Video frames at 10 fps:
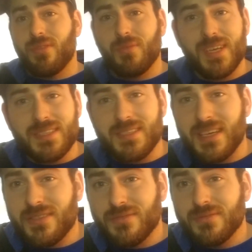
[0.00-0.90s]
3
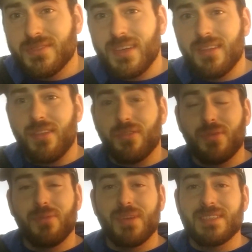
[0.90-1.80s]
essentials, and the
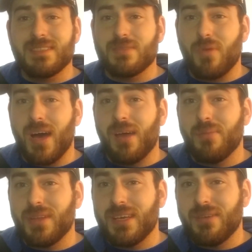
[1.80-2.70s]
3 reasons why I
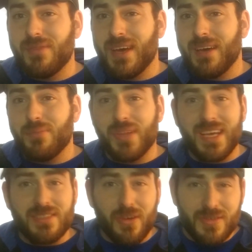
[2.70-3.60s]
believe that
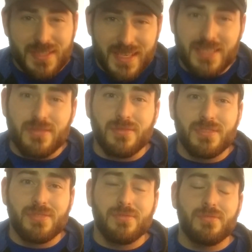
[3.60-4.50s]
plants are essential
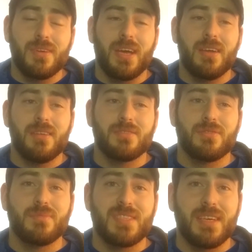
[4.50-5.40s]
to a
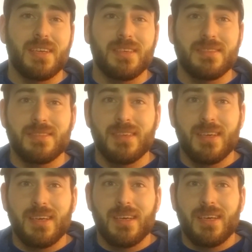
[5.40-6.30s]
shrimp tank is
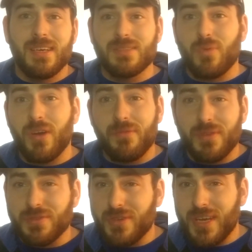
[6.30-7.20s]
1,
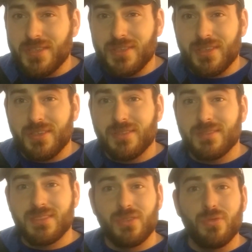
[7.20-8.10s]
filtration,
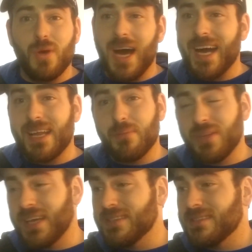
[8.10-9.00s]
2, hiding
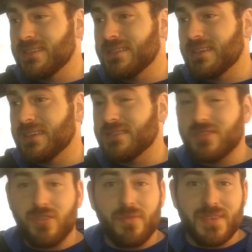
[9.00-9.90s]
places and
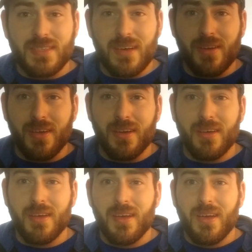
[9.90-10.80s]
surface
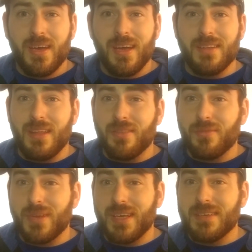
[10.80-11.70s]
area, and then
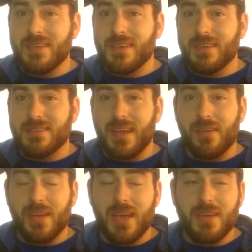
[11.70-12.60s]
3 is
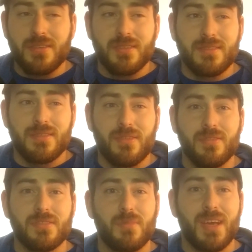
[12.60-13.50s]
aeration. So
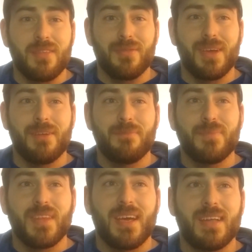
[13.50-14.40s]
those are my 3.
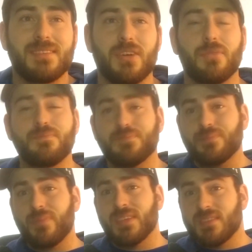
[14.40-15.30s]
And so
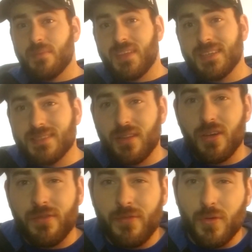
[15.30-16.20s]
some things to
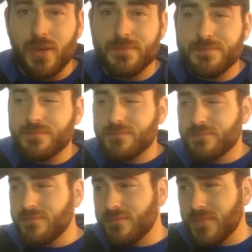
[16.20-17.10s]
look for,
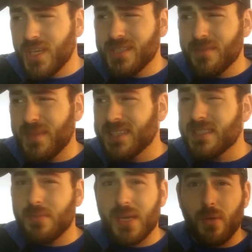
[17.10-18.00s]
or some
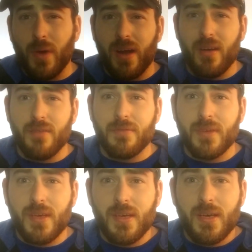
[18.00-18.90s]
things to be aware
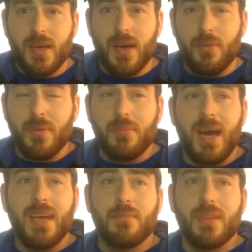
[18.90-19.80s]
of when
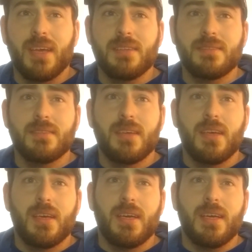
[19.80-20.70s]
buying plants
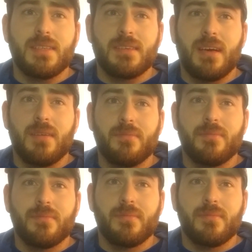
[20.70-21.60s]
is,
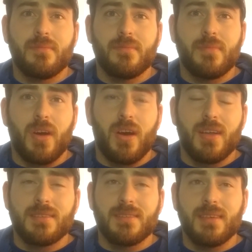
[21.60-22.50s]

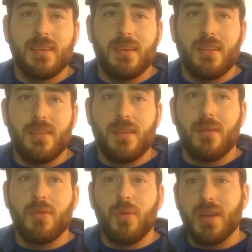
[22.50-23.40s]
honestly, the
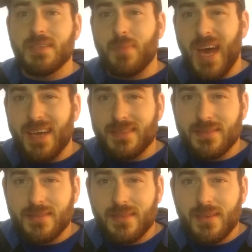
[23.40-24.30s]
number 1 is
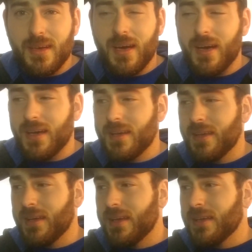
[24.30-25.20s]
pests.
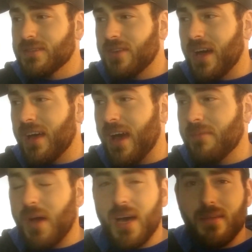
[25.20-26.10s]
So
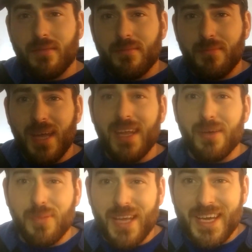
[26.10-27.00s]
I bought
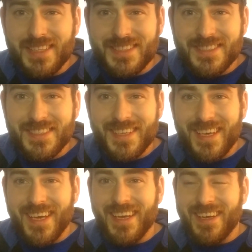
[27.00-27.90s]
many plants,
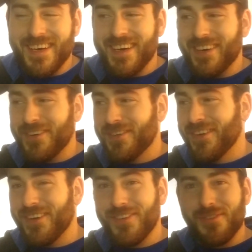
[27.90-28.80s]
and
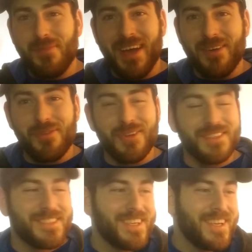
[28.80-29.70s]
over my
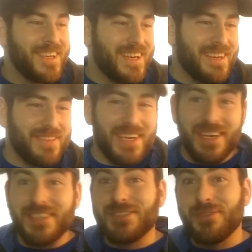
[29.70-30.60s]
course
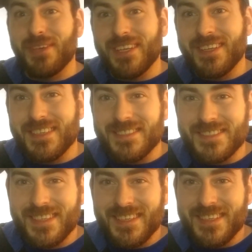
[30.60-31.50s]
of doing
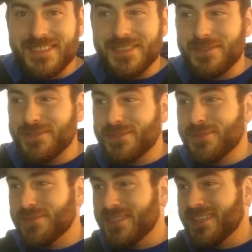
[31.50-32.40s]
this
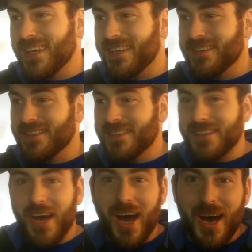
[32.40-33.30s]
YouTube and
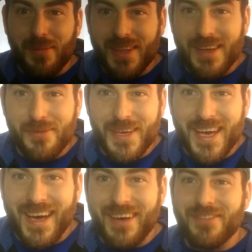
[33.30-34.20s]
hobby that we
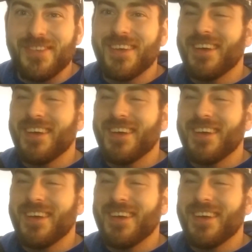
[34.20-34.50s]
have.